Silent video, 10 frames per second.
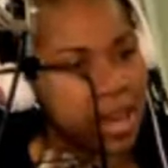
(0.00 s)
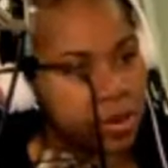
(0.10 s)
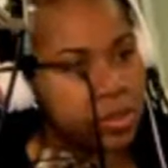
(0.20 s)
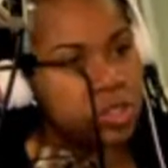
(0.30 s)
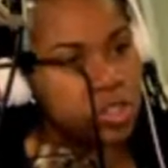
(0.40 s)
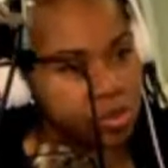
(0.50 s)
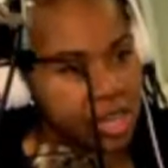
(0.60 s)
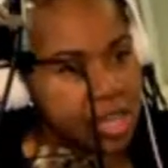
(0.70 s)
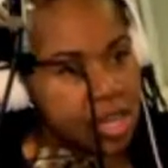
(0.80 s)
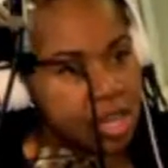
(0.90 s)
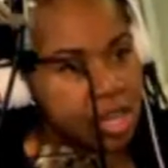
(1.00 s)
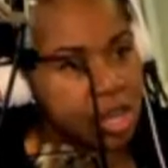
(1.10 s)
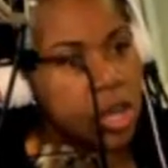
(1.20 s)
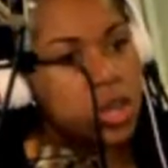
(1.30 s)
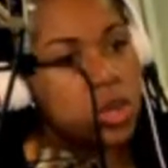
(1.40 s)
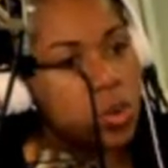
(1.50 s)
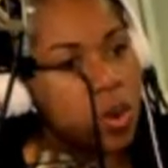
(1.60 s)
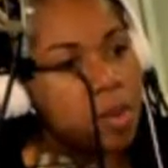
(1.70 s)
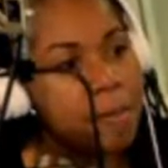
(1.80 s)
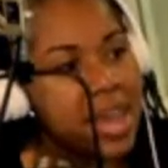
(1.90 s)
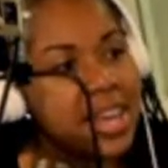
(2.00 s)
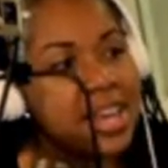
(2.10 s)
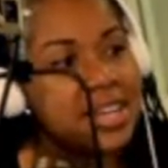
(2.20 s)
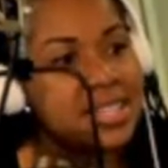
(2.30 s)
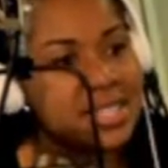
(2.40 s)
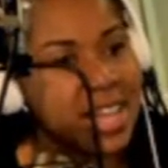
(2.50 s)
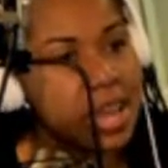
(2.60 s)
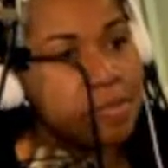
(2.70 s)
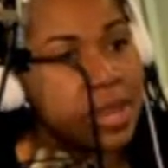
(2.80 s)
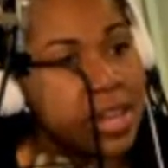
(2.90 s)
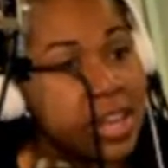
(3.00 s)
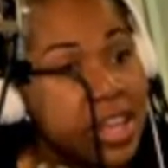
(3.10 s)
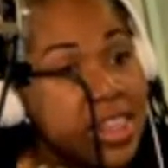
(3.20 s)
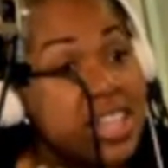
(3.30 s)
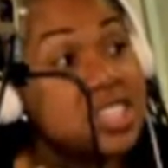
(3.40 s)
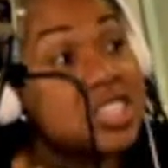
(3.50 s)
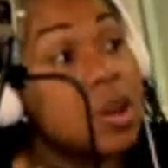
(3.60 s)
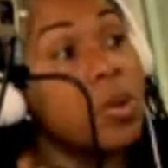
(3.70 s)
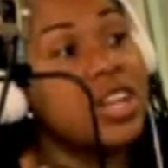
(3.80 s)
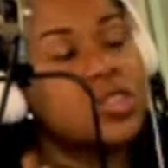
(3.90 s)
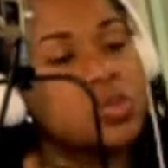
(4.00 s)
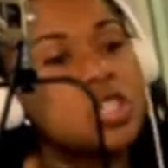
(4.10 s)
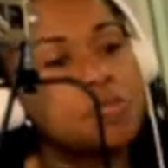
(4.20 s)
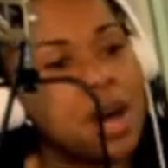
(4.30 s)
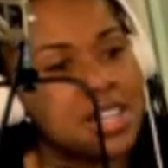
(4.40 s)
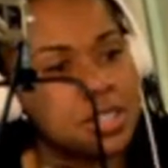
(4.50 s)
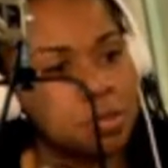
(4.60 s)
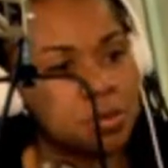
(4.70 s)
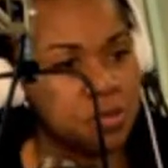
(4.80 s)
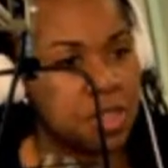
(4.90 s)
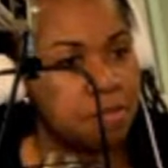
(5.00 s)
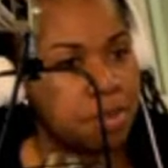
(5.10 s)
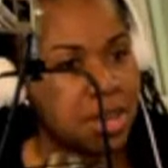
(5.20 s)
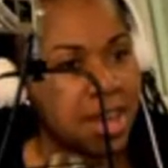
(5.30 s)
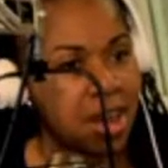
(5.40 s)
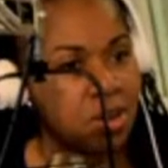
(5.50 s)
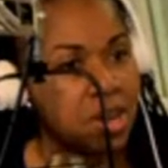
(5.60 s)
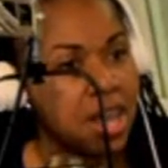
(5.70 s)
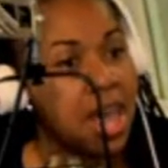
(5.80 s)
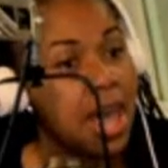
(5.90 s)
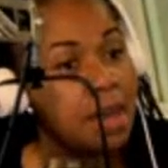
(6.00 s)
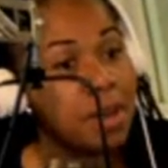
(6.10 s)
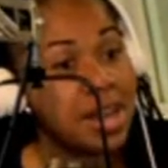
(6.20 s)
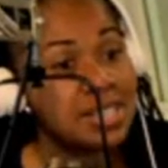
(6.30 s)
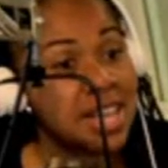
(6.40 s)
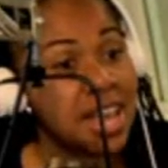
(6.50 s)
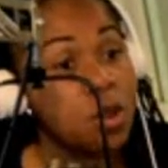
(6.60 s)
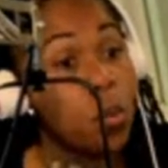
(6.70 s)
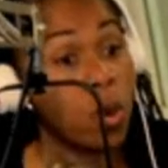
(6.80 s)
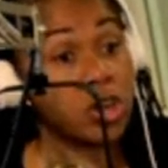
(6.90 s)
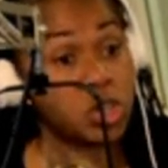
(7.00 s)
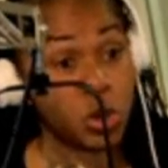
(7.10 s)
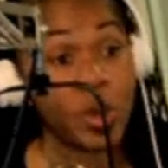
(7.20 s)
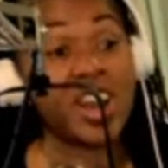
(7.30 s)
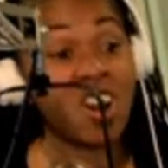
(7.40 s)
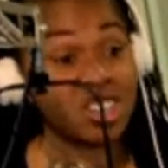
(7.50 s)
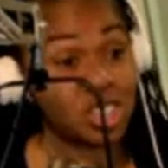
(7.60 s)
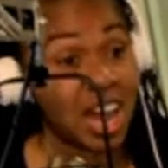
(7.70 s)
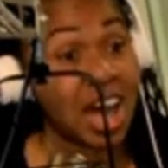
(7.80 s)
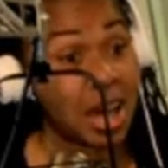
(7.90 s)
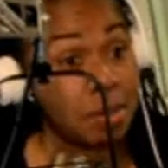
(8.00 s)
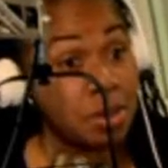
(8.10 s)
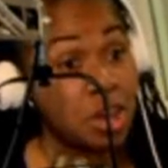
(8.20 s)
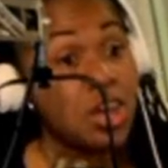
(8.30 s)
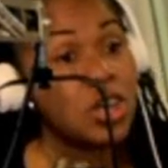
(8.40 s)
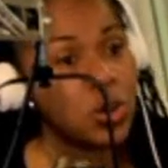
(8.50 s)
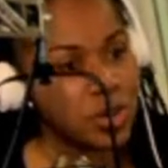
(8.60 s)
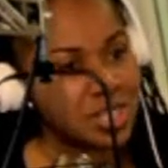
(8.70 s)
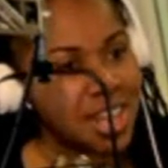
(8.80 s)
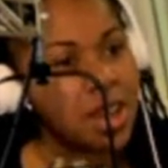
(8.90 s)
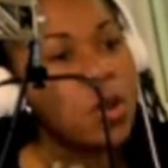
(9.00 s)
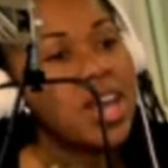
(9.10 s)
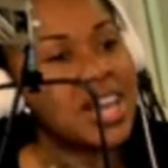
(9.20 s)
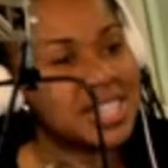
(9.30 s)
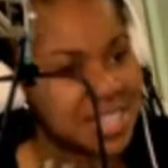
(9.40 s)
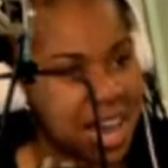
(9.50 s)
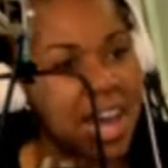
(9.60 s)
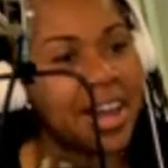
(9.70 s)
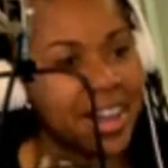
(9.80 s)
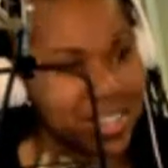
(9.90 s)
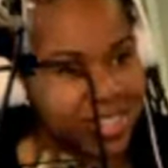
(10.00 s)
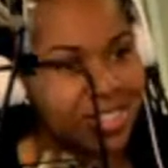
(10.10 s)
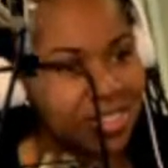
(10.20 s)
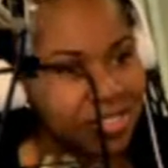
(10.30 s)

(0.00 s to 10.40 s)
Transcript: out on the street, you are making a statement that someone is responsible for them being out. And by saying we're doing our job, you're saying it's not us.